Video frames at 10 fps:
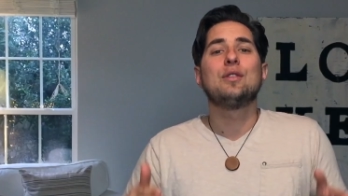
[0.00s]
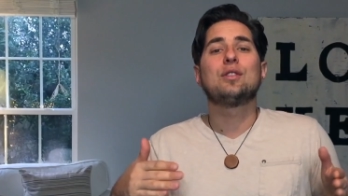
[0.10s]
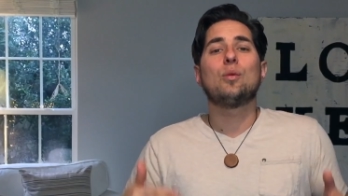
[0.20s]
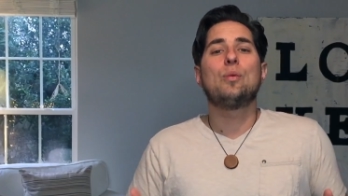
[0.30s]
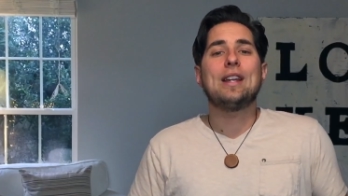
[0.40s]

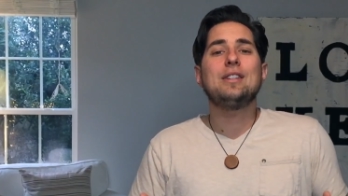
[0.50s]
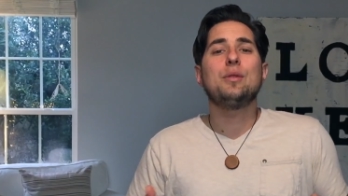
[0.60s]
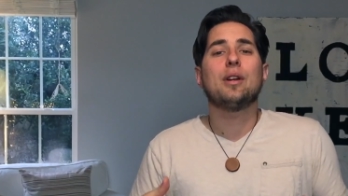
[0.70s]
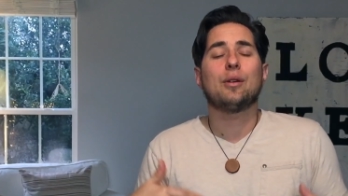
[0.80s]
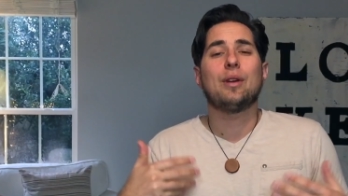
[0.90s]
So when
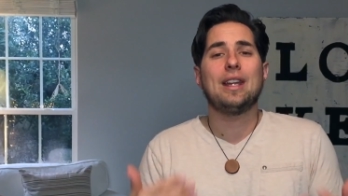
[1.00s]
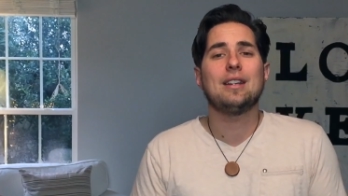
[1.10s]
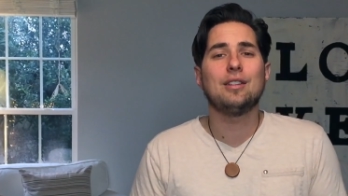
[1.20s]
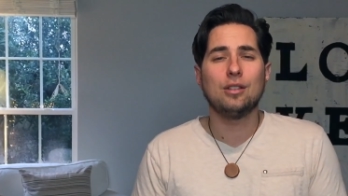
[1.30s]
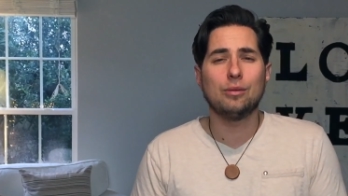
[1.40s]
you are
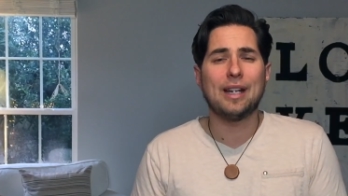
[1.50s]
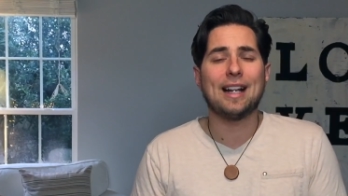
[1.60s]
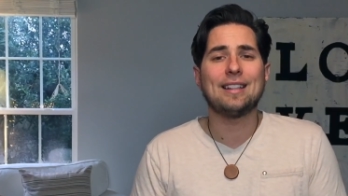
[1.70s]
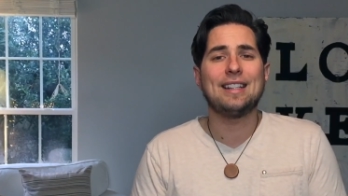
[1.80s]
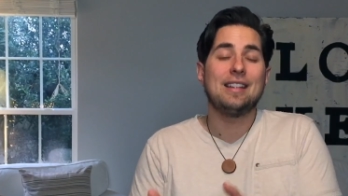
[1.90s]
creating a new
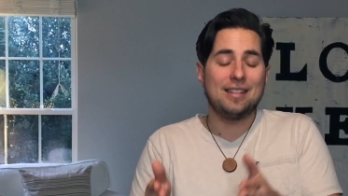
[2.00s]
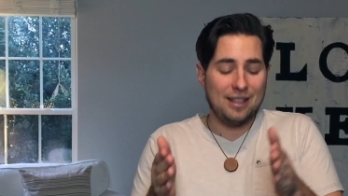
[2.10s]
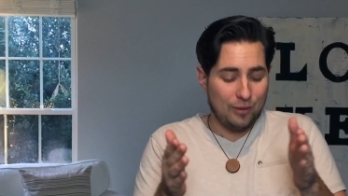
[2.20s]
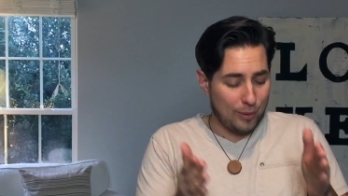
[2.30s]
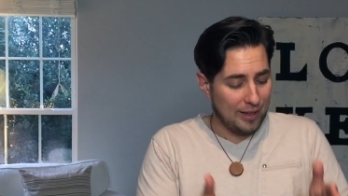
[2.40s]
reality, it's
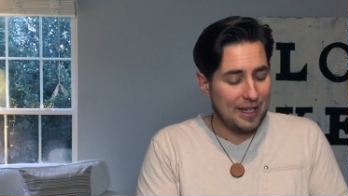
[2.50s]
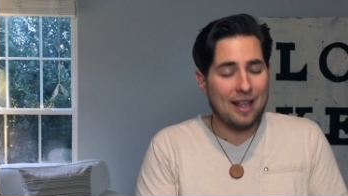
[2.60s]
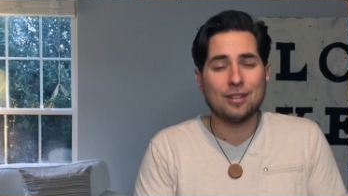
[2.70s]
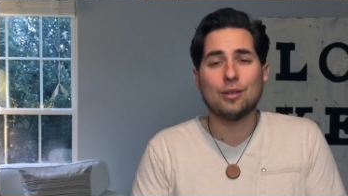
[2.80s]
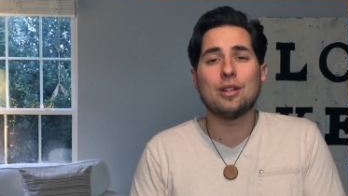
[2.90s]
either a
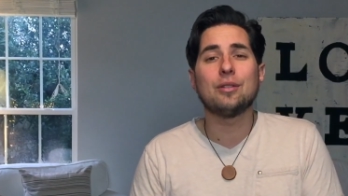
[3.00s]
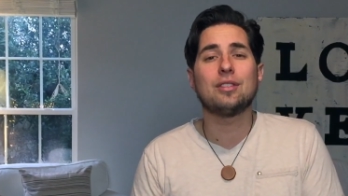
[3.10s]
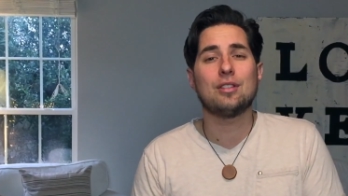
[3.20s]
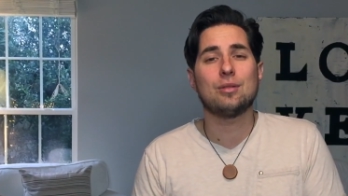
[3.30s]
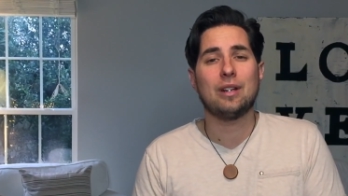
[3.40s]
yes or no
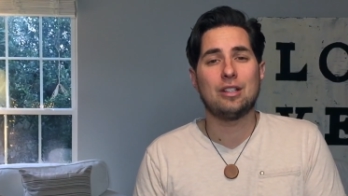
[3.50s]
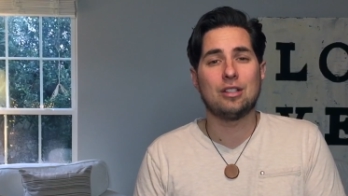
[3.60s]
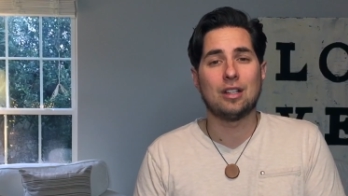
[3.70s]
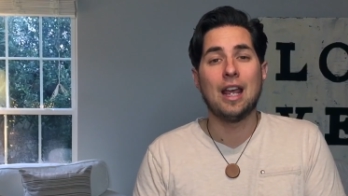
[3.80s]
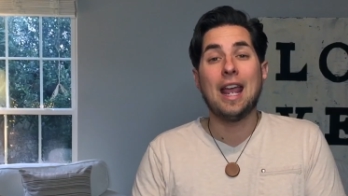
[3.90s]

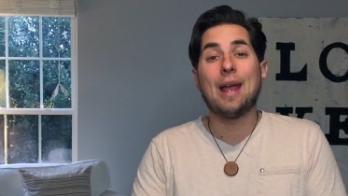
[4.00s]
situation.